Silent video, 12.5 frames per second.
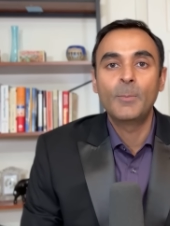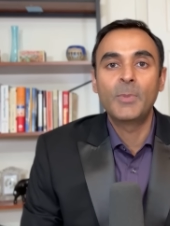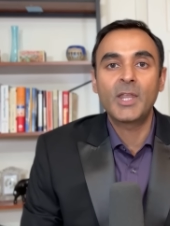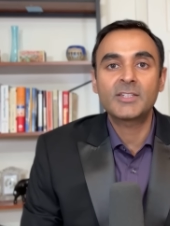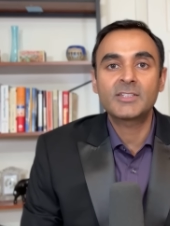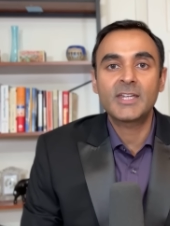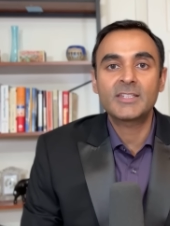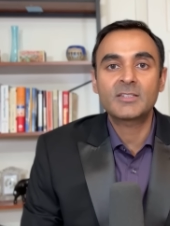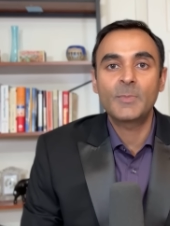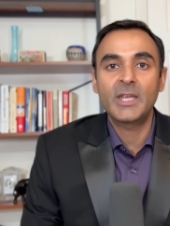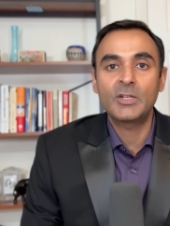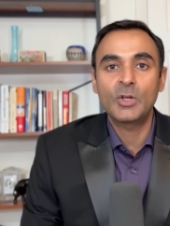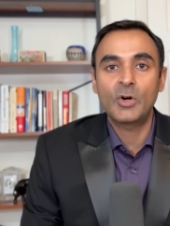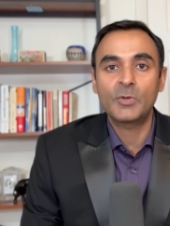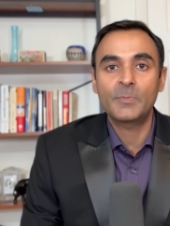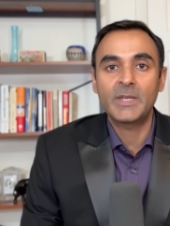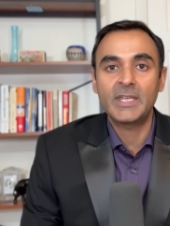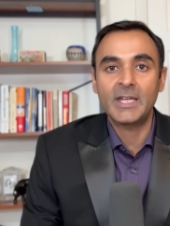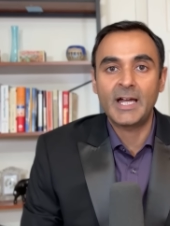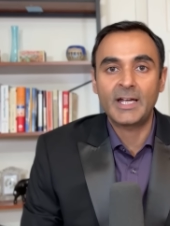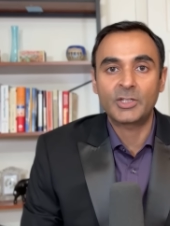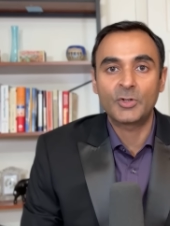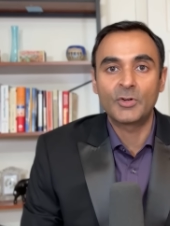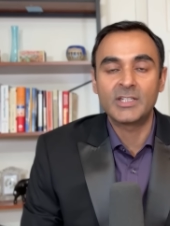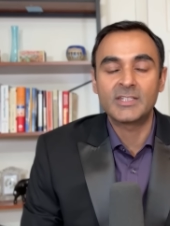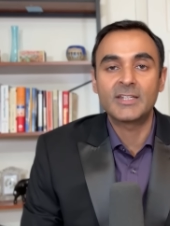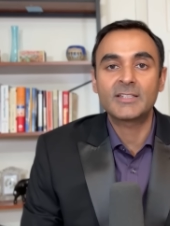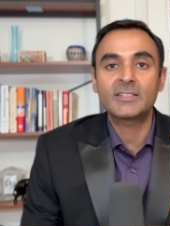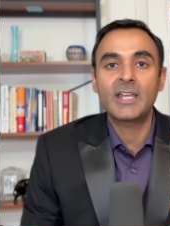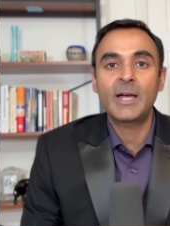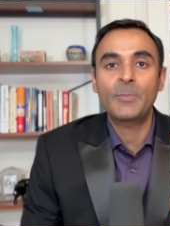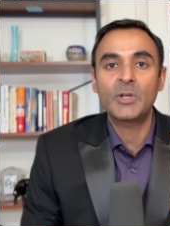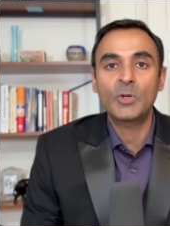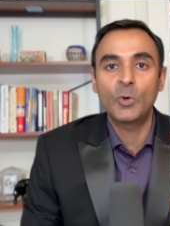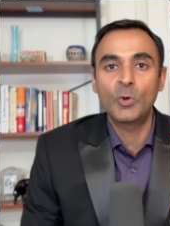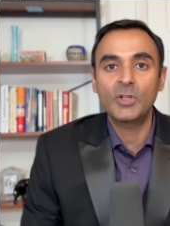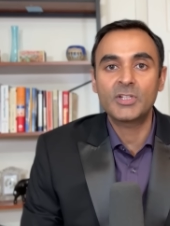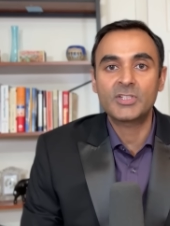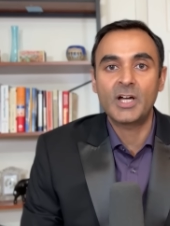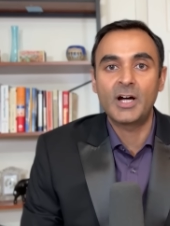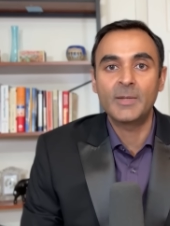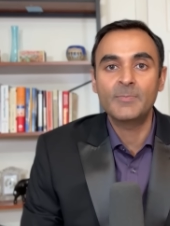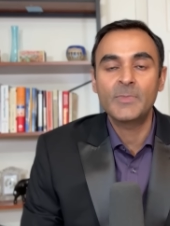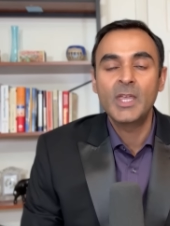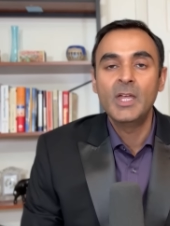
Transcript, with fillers: blood tests may not be accurate. It doesn't happen all the time,